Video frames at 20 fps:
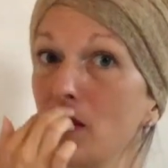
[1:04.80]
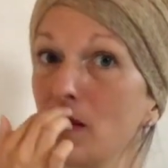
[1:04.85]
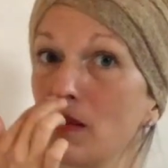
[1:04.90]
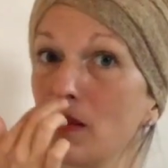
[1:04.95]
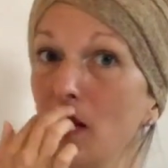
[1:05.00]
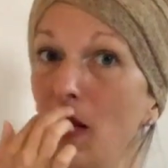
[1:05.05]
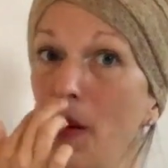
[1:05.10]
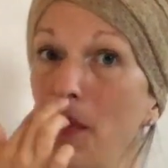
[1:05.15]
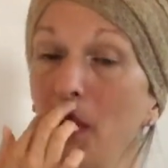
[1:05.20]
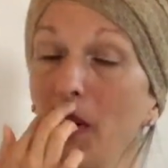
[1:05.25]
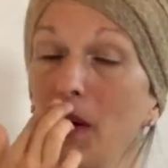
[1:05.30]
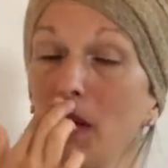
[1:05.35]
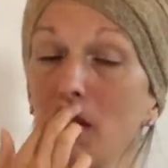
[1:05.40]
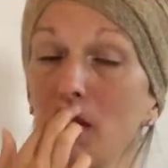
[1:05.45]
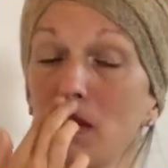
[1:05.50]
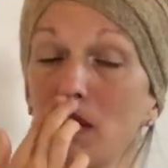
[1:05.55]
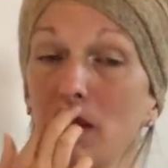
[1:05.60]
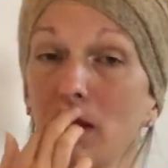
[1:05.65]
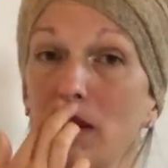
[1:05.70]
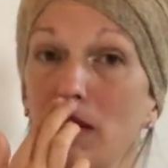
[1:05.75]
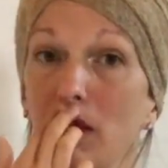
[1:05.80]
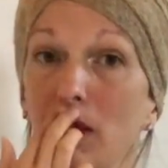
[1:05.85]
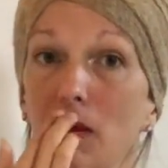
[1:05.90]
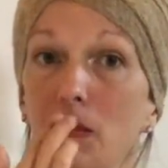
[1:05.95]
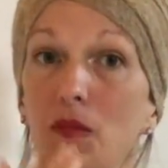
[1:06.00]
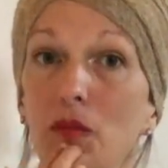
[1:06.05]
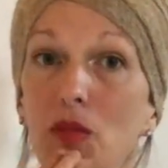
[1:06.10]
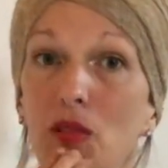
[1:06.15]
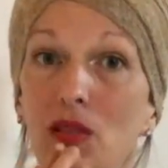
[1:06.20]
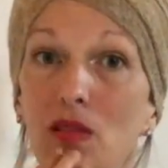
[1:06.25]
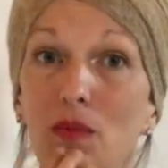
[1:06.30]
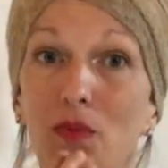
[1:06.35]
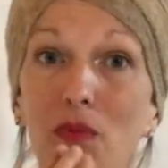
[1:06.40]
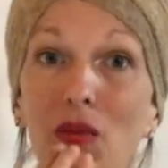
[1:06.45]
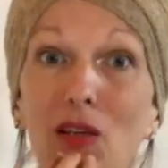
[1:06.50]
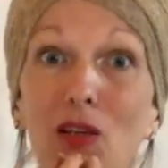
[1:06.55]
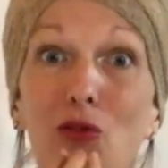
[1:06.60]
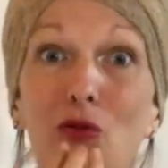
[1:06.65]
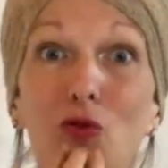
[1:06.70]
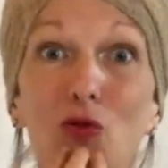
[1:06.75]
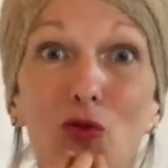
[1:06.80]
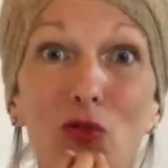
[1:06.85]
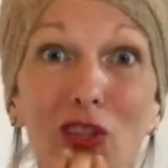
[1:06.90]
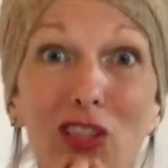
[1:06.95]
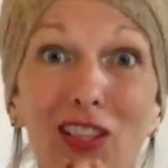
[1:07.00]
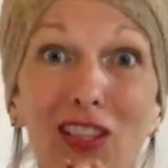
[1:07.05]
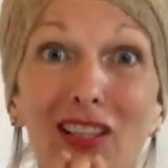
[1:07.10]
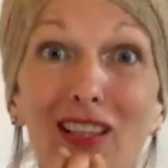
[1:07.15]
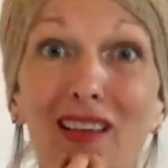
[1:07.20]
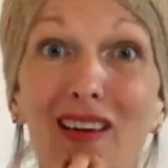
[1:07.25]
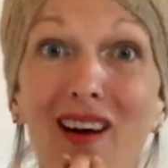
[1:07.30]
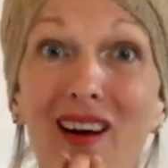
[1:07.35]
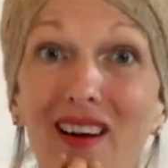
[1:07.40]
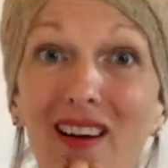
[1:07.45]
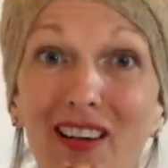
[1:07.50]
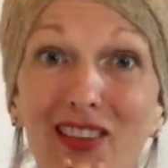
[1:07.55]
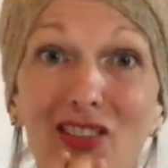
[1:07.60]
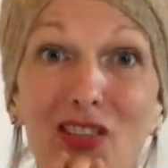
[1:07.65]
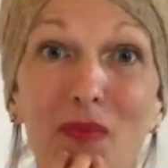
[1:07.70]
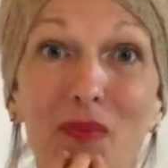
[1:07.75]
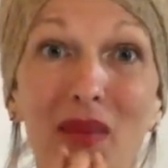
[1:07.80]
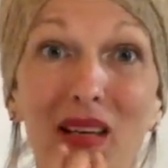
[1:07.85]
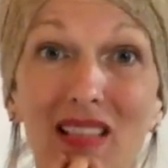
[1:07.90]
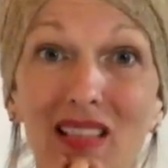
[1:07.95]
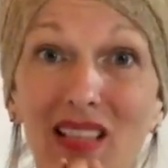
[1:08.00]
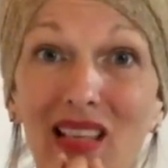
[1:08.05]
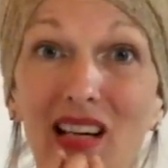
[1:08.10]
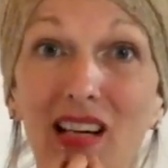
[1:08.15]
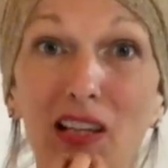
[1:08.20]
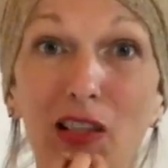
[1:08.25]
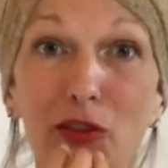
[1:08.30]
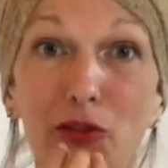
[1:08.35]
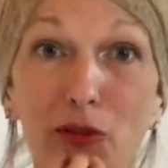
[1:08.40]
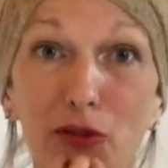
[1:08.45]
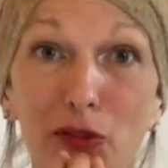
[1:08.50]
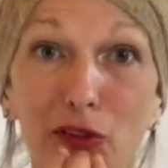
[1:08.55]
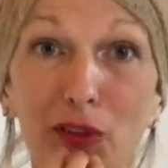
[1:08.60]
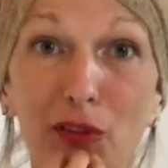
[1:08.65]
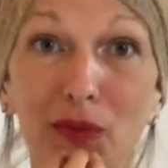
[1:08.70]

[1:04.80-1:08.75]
Tapping under the lips. Being really hard on myself.